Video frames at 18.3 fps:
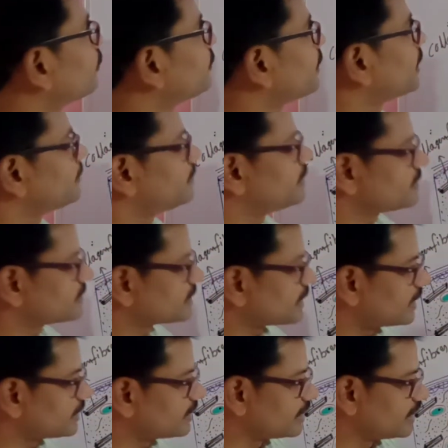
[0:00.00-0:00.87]
fibrous
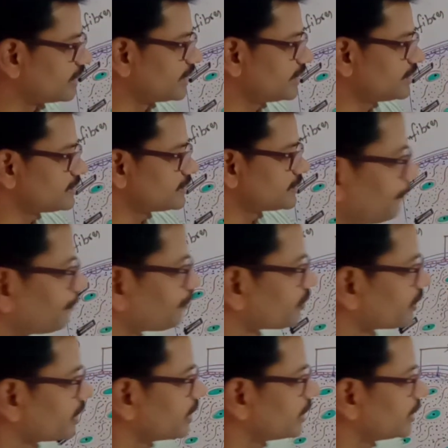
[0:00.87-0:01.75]
cartilage,
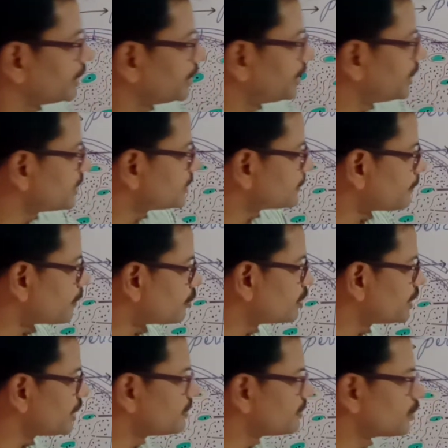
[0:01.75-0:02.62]
it is
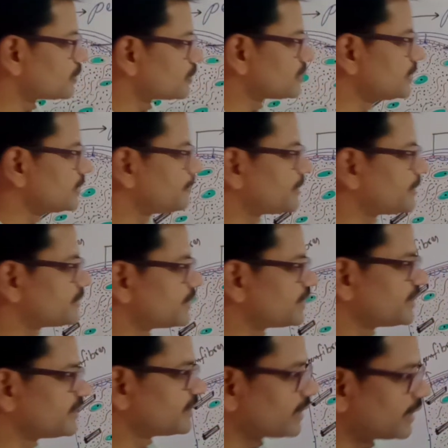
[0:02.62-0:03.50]
found in mostly
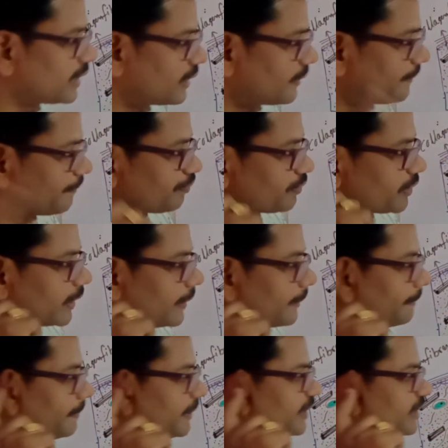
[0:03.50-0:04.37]
present in the
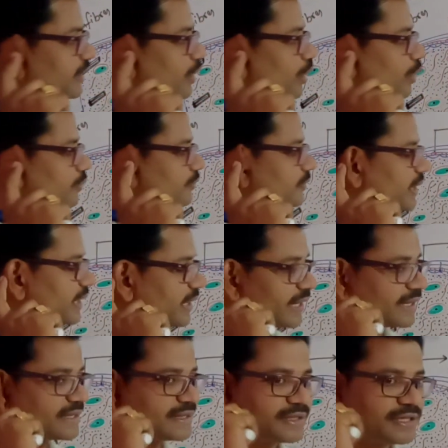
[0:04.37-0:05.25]
pinna of the
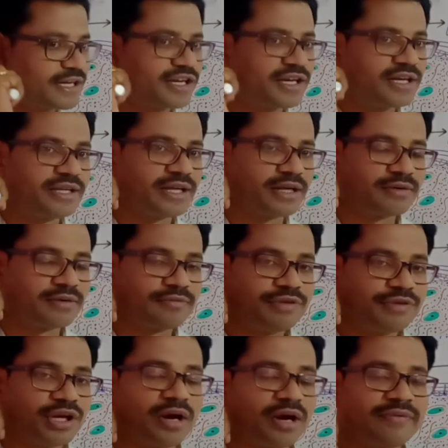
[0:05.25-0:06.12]
external ear.
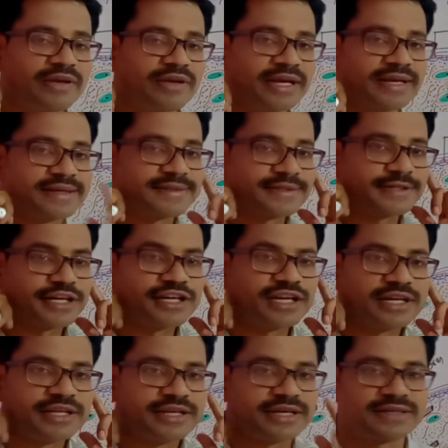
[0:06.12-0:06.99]
We have a
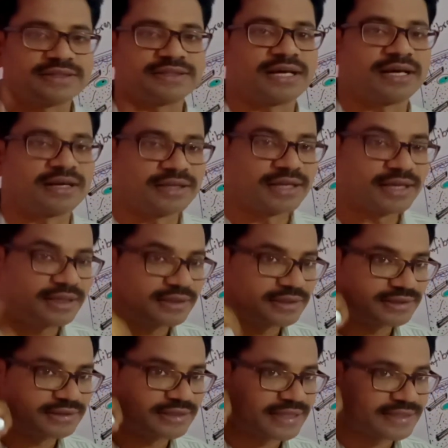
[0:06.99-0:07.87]
external ears are there.
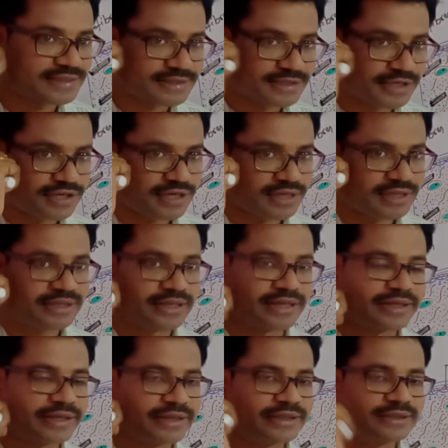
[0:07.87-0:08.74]
This external
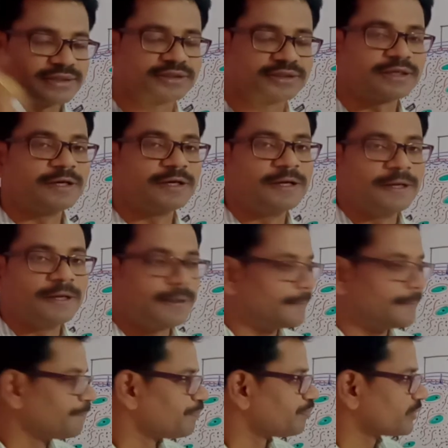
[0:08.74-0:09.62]
ear is
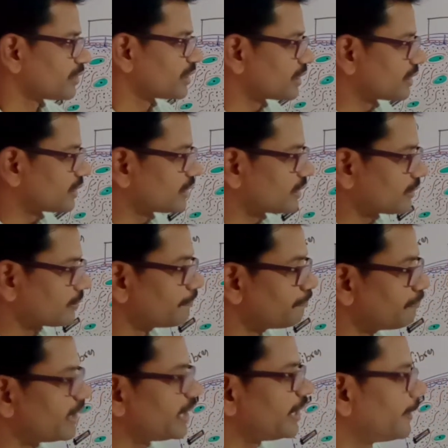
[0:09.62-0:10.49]

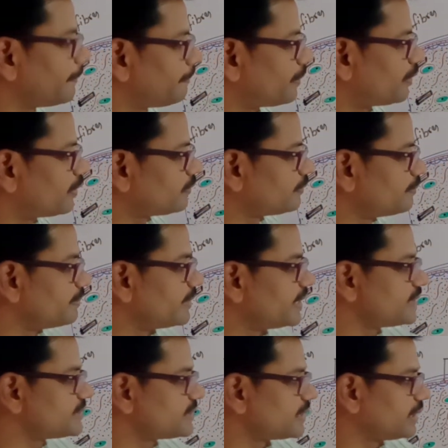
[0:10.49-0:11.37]
made up of
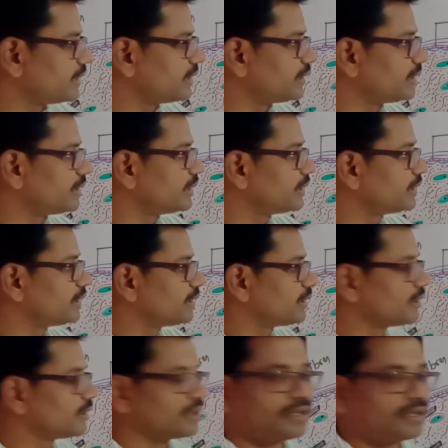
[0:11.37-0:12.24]

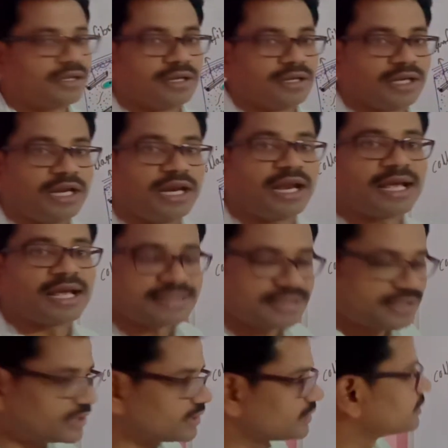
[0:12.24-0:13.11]
majorly
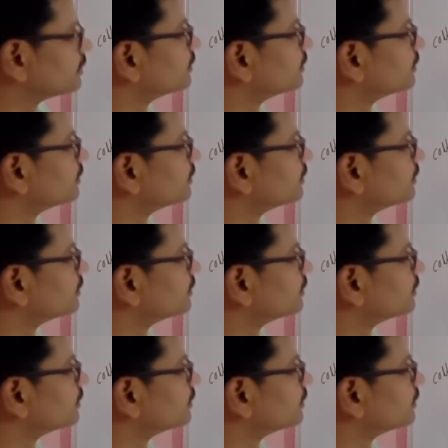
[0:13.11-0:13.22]
elastic